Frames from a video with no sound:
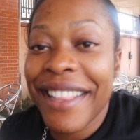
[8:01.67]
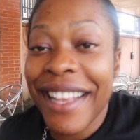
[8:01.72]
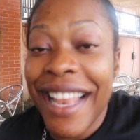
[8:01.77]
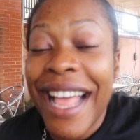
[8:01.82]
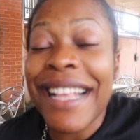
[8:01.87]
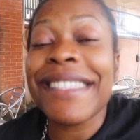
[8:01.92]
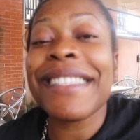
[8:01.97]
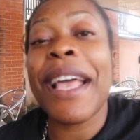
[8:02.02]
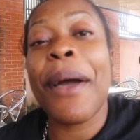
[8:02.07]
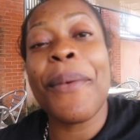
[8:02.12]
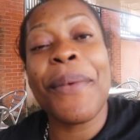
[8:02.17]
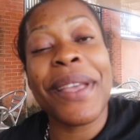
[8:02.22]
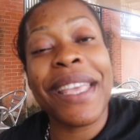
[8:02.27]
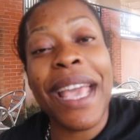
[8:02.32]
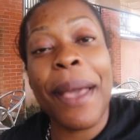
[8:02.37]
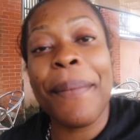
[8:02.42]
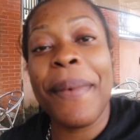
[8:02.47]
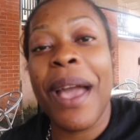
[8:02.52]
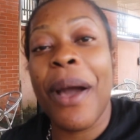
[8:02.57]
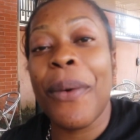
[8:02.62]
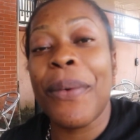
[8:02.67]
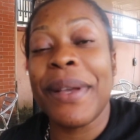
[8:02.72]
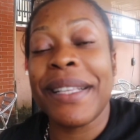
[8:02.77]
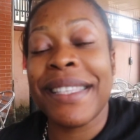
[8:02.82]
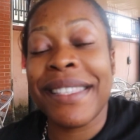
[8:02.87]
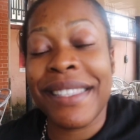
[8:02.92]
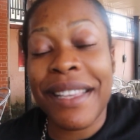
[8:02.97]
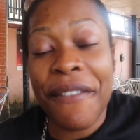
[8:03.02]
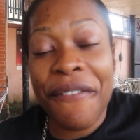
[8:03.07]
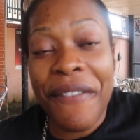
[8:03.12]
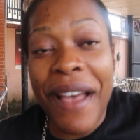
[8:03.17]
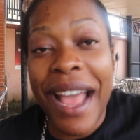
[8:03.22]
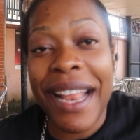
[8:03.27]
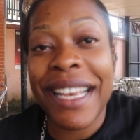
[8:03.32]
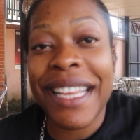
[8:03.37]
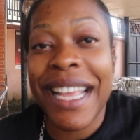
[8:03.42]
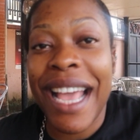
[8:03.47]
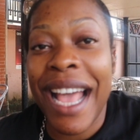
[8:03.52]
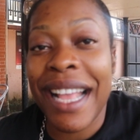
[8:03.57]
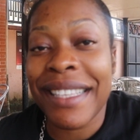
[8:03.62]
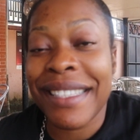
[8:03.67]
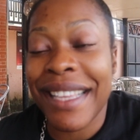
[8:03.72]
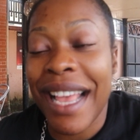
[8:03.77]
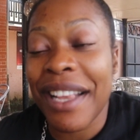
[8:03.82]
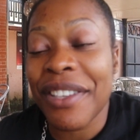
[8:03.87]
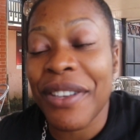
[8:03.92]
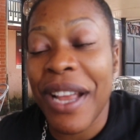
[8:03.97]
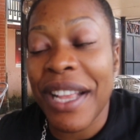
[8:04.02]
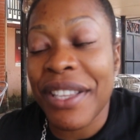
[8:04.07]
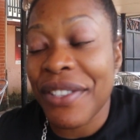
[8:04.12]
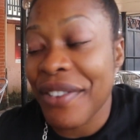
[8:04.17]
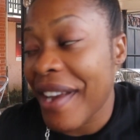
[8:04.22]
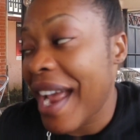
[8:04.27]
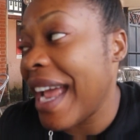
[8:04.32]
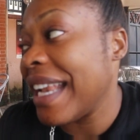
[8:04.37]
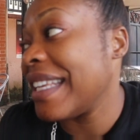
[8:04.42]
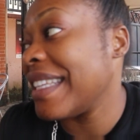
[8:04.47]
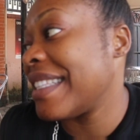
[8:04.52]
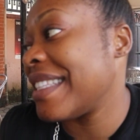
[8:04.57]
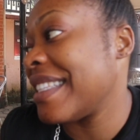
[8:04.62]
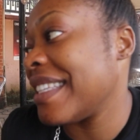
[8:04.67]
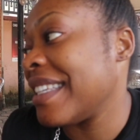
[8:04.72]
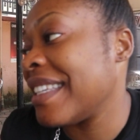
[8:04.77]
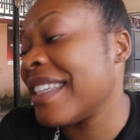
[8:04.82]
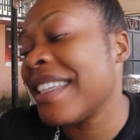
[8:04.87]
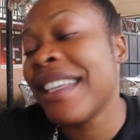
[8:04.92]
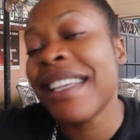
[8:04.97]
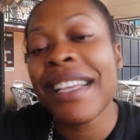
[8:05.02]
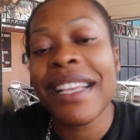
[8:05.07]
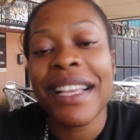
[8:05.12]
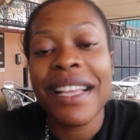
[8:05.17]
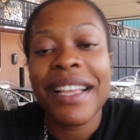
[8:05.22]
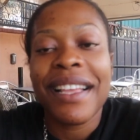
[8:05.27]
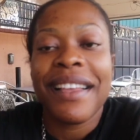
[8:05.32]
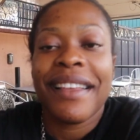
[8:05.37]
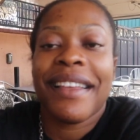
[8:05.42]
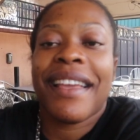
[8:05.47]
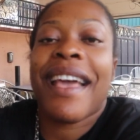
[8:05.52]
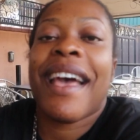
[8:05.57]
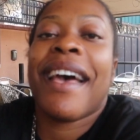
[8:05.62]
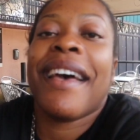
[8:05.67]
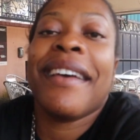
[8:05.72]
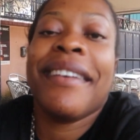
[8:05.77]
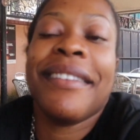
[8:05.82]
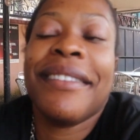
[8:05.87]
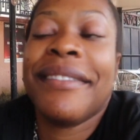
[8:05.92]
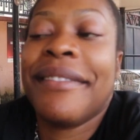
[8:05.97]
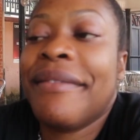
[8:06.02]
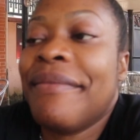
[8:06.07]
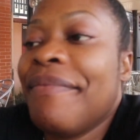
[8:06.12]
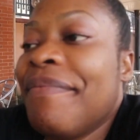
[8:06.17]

The last time we came here with Stephanie and Sandra's reality. Yeah.